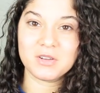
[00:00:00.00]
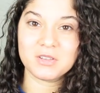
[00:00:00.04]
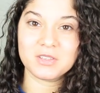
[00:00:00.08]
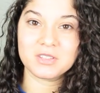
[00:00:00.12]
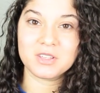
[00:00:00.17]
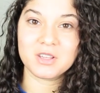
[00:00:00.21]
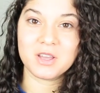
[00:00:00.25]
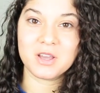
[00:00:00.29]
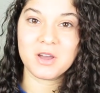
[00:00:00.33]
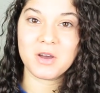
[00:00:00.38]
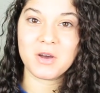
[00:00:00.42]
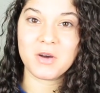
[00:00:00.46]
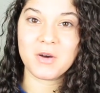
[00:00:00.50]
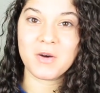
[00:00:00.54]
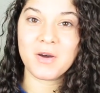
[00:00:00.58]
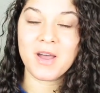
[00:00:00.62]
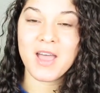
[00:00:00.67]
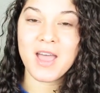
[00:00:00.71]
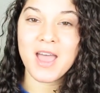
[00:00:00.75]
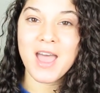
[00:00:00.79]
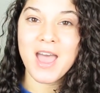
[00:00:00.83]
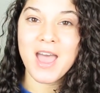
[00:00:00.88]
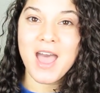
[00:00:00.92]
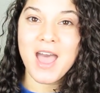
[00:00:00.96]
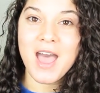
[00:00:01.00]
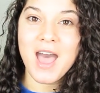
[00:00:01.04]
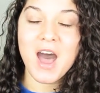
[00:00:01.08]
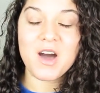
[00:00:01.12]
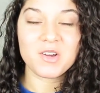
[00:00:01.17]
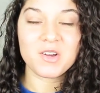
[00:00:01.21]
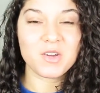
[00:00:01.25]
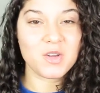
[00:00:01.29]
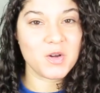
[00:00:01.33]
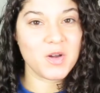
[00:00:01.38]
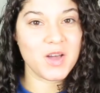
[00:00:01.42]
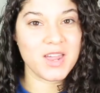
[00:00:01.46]
So
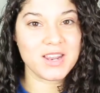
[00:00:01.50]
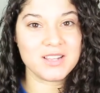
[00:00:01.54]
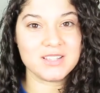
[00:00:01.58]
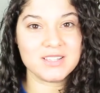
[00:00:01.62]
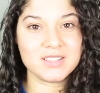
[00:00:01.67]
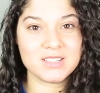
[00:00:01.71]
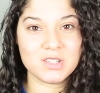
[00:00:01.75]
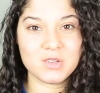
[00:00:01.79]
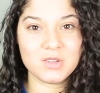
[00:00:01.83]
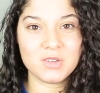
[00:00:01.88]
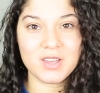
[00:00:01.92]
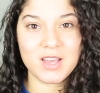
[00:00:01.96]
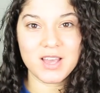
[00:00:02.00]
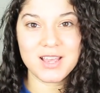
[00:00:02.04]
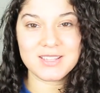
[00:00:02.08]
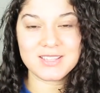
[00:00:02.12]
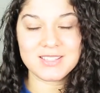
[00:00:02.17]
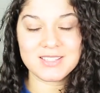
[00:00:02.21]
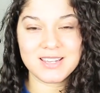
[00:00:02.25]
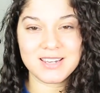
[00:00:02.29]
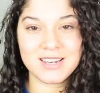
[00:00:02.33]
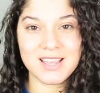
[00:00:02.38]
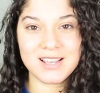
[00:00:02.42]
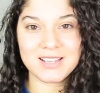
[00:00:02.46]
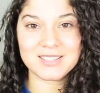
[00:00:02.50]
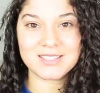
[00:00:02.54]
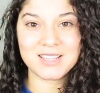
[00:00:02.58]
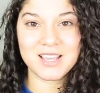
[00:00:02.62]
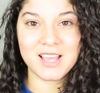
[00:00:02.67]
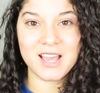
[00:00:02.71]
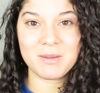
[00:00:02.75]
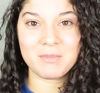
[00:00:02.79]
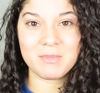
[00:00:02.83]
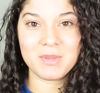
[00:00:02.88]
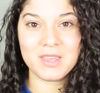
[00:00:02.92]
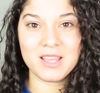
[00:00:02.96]
I'll go ahead and see you guys next
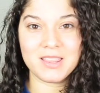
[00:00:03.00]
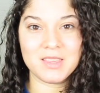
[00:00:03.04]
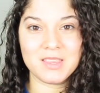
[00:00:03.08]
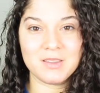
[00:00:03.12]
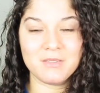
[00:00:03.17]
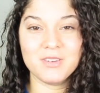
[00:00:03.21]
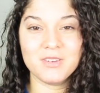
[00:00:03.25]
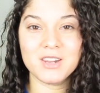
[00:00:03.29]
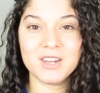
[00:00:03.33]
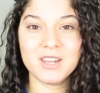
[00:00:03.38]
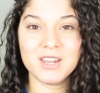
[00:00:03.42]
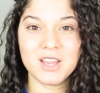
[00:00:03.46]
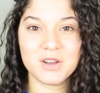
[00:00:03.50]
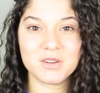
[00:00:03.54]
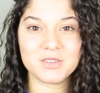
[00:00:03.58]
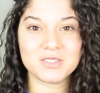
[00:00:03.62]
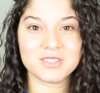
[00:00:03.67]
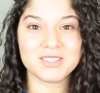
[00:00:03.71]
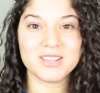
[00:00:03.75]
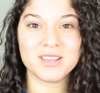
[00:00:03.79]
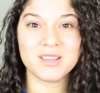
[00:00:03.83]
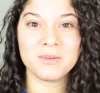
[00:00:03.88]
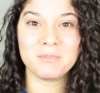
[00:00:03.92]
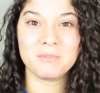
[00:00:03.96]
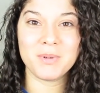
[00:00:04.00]
time in the videos.